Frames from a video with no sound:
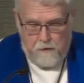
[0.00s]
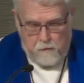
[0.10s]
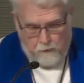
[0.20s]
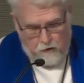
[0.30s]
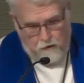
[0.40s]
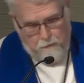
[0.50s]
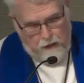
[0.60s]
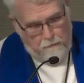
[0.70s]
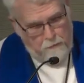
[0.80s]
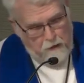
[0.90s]
spoken
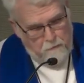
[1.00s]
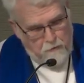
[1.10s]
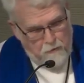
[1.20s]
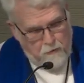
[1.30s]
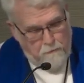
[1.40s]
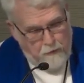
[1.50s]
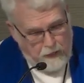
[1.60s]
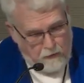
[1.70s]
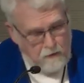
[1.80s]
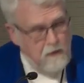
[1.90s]
by a people who are
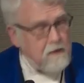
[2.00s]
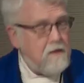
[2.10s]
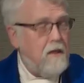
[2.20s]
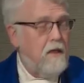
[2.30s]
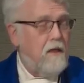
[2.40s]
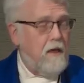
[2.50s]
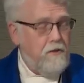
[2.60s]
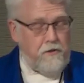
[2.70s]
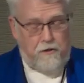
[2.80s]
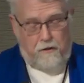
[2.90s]
powerless and
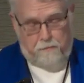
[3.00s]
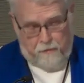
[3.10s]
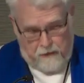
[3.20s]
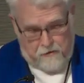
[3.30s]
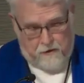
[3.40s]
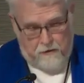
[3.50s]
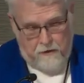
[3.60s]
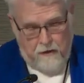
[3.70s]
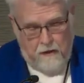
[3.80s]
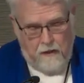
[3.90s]
under oppression.
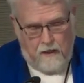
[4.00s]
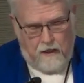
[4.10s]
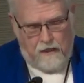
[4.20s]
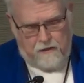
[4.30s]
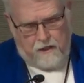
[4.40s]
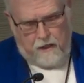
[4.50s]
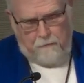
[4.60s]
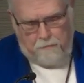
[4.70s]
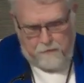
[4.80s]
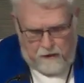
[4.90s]

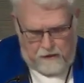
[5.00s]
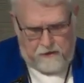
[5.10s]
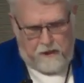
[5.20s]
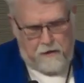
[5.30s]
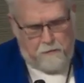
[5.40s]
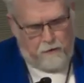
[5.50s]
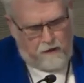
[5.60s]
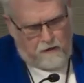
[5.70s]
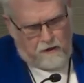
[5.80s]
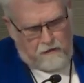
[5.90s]
Isaiah's
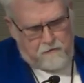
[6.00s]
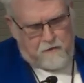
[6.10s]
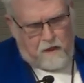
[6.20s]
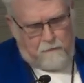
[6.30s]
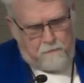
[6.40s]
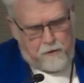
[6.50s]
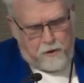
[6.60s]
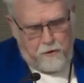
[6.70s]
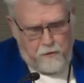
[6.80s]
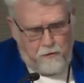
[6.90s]
prayer lifts up
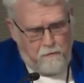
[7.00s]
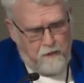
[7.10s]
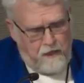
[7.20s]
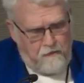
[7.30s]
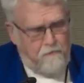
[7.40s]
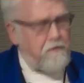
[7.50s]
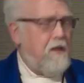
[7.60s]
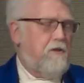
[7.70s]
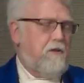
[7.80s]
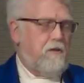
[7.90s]
two main
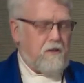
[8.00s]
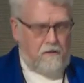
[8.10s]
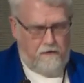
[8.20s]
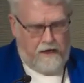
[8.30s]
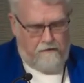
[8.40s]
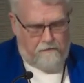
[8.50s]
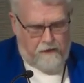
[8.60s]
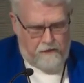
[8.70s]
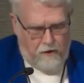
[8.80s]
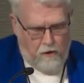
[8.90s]
features of
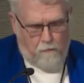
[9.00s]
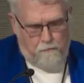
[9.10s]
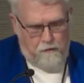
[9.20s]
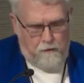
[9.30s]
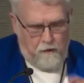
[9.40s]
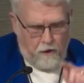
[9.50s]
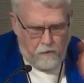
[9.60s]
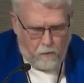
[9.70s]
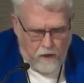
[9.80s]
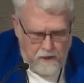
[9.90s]
Advent hope. On
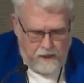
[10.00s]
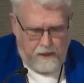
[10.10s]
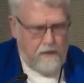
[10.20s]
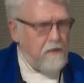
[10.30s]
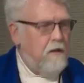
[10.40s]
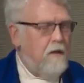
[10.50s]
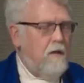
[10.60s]
the one hand,